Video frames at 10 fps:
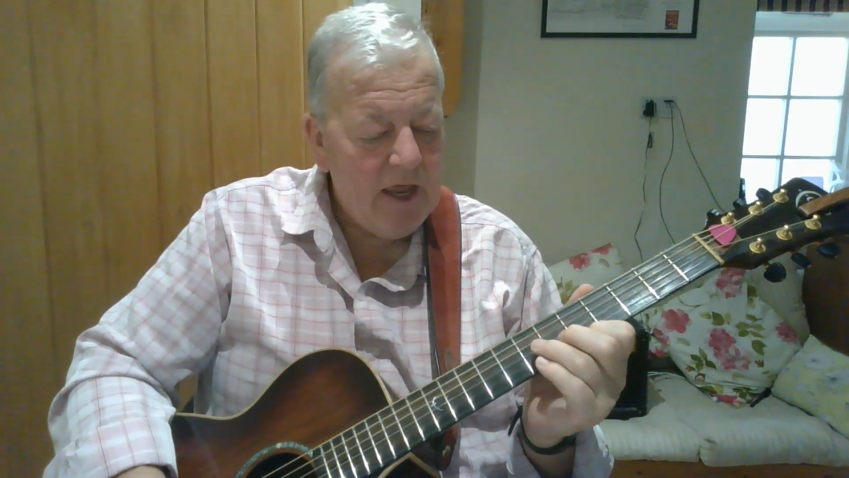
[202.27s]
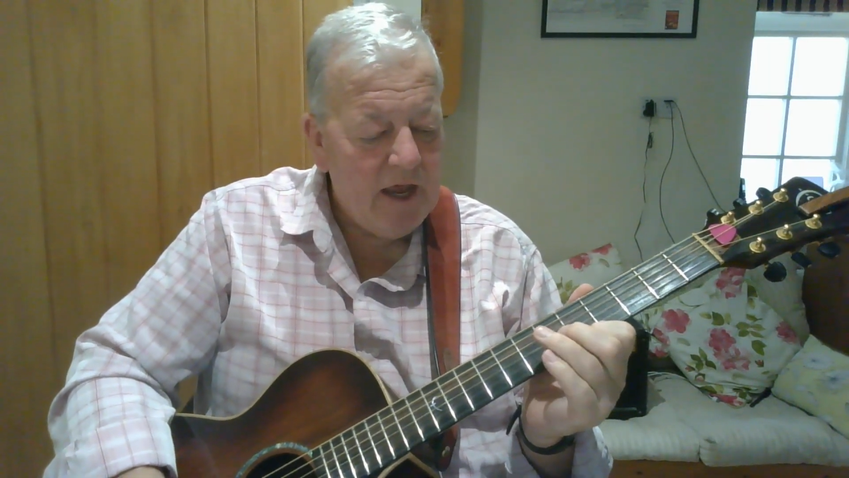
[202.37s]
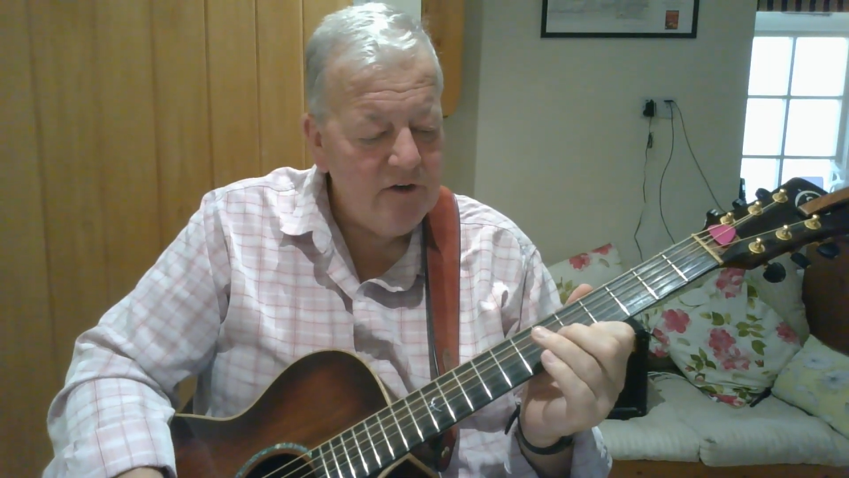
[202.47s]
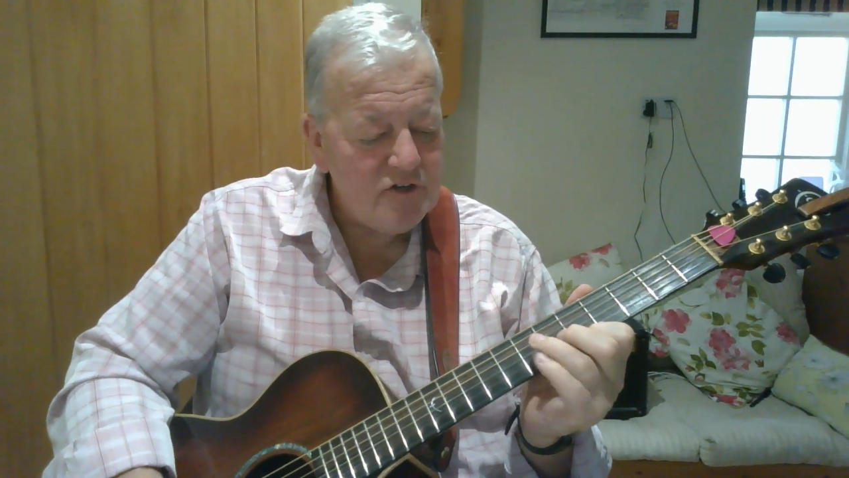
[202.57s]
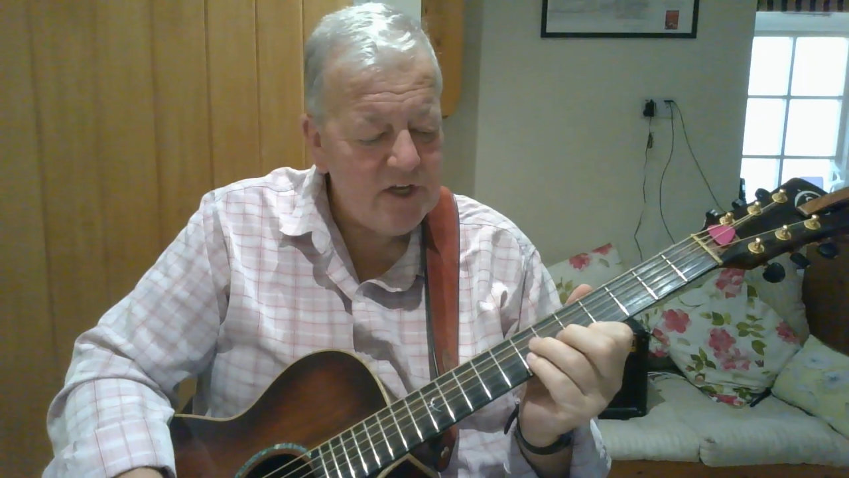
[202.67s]

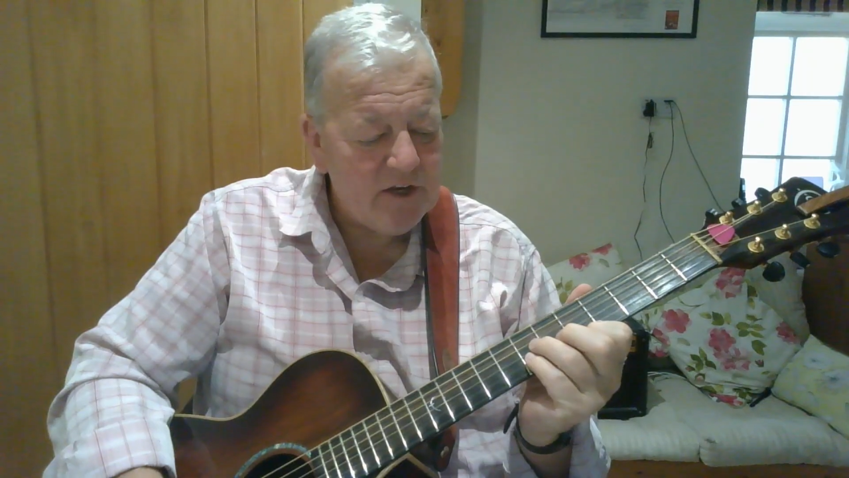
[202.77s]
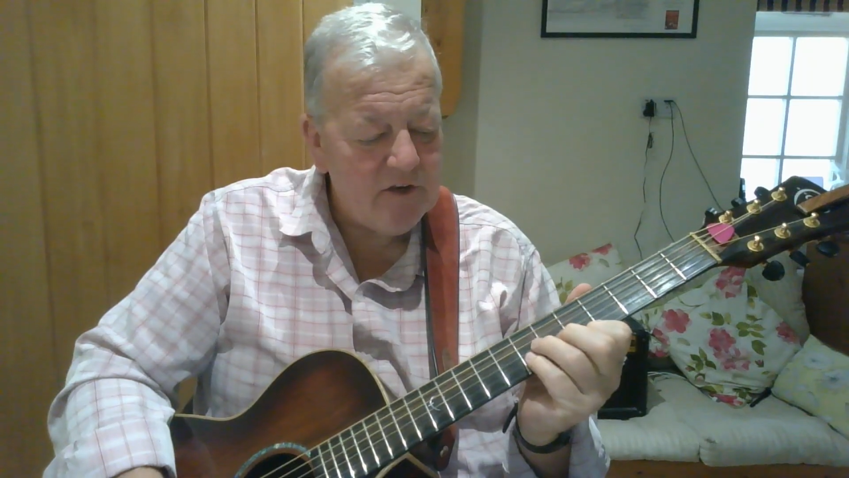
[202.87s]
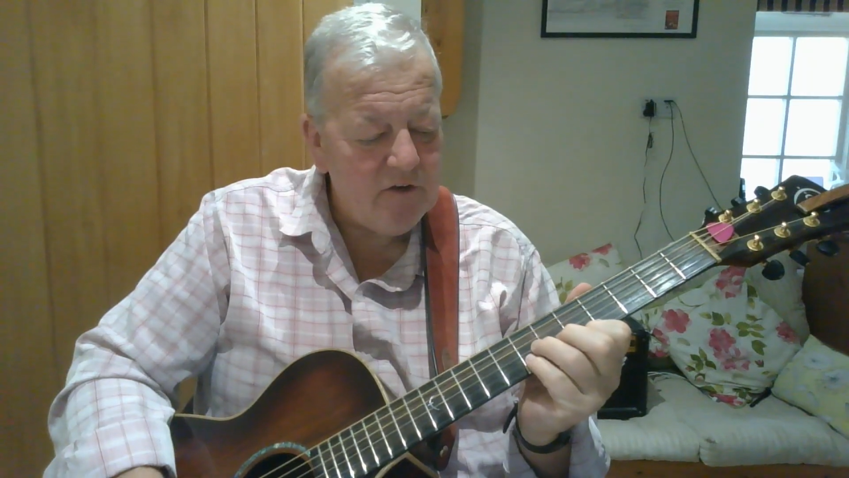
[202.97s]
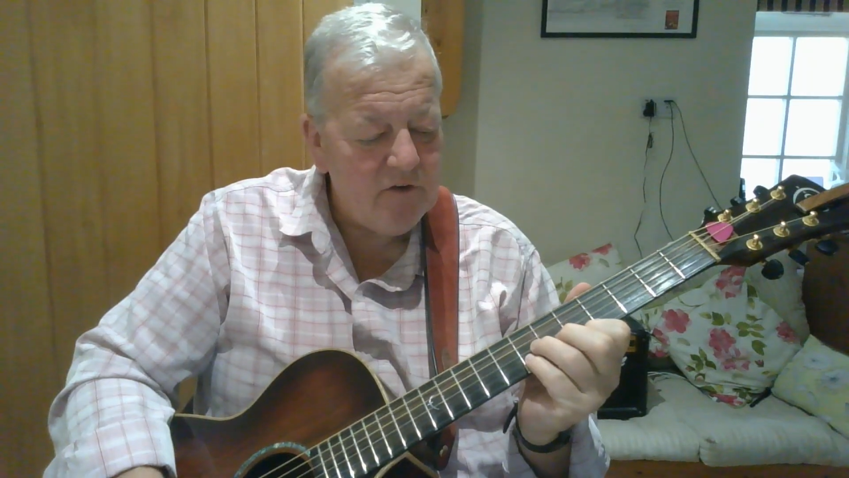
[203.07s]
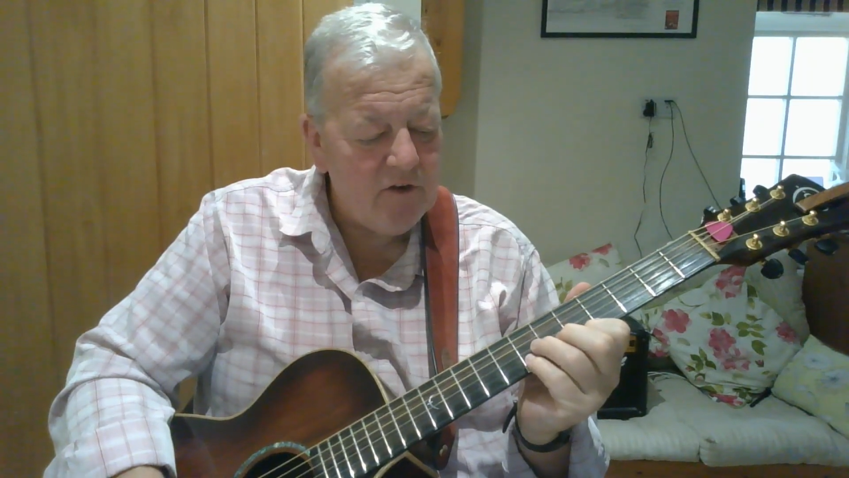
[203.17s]
And your
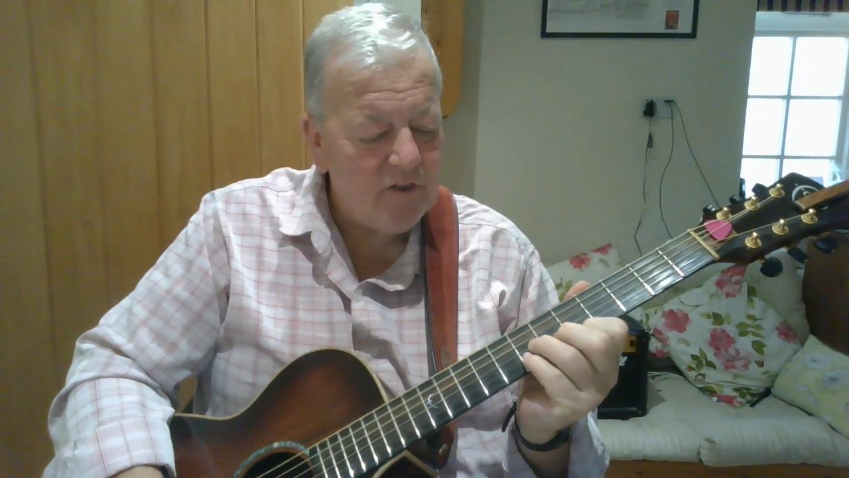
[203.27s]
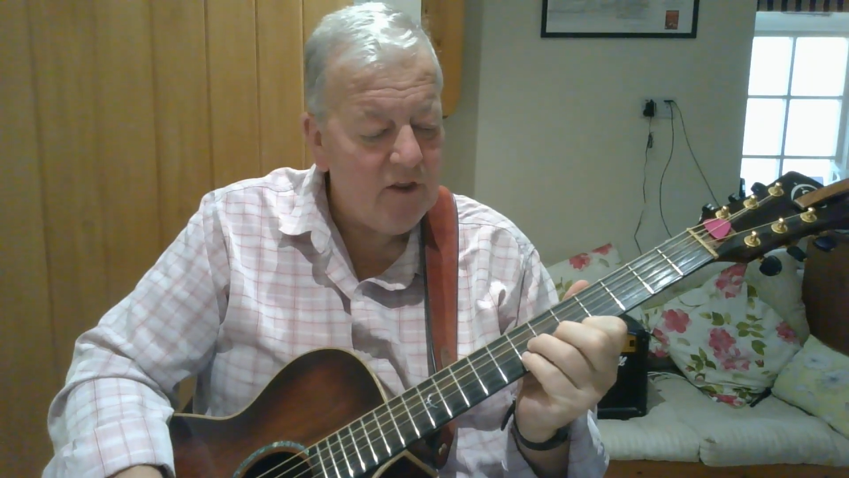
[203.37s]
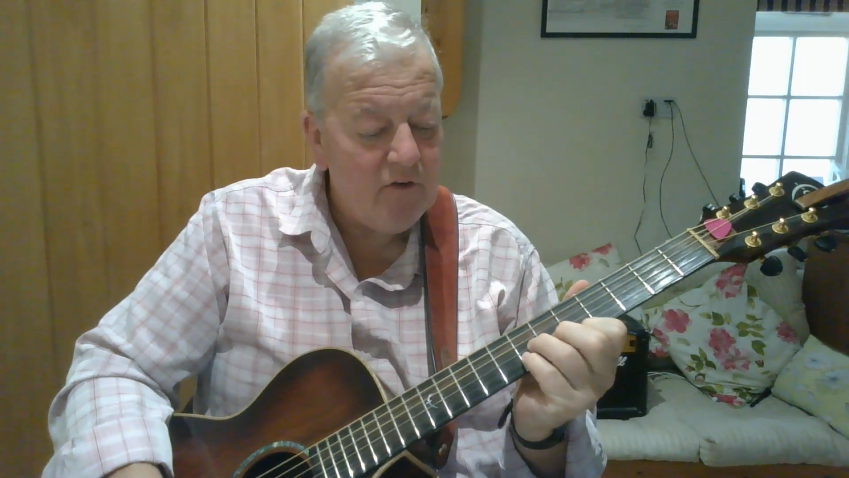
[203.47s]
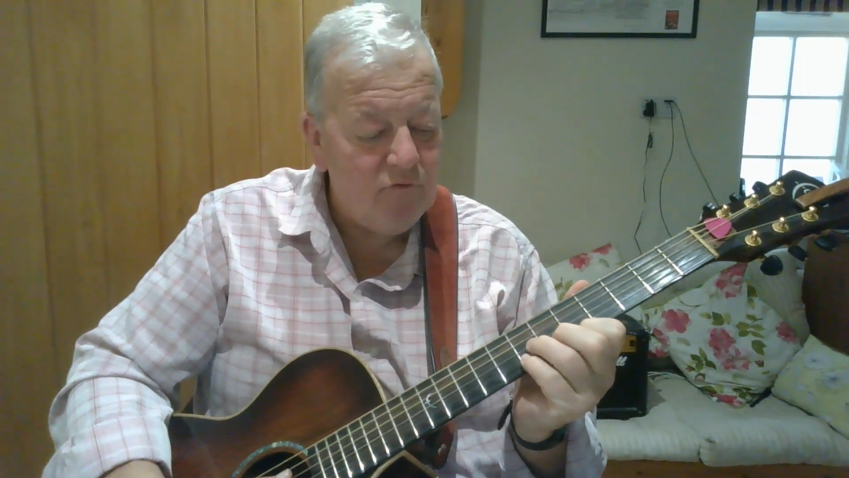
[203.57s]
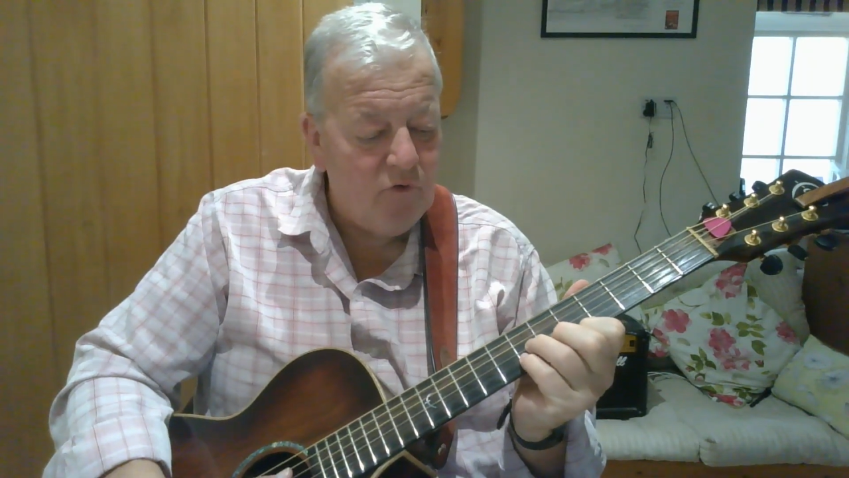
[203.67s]
second,
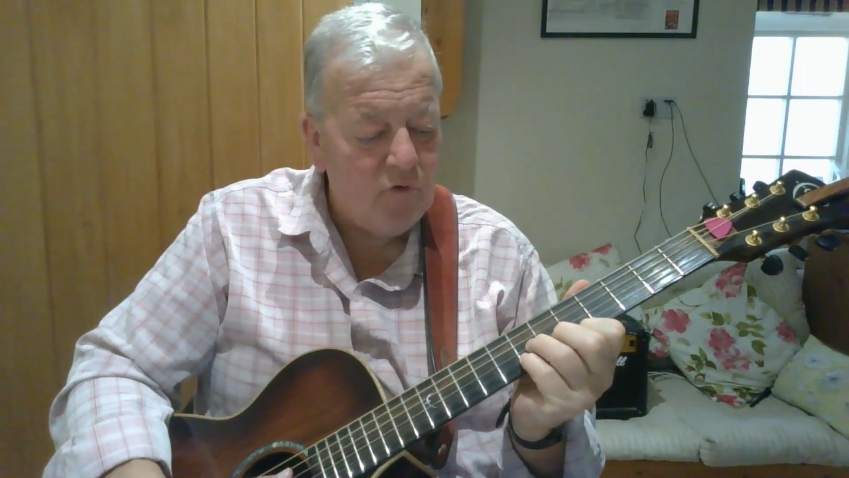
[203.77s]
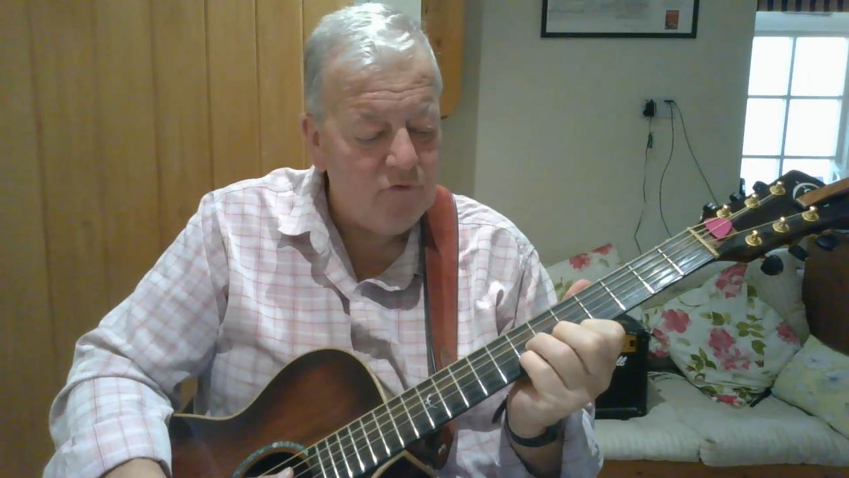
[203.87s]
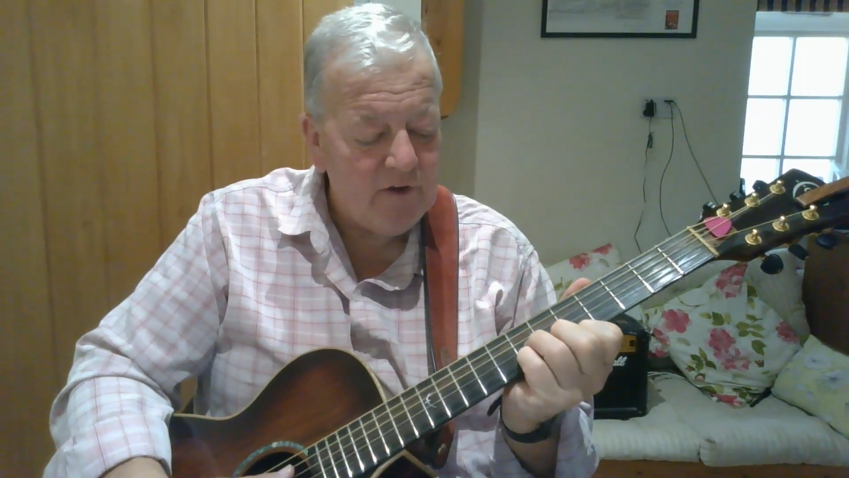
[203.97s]
3rd and 4th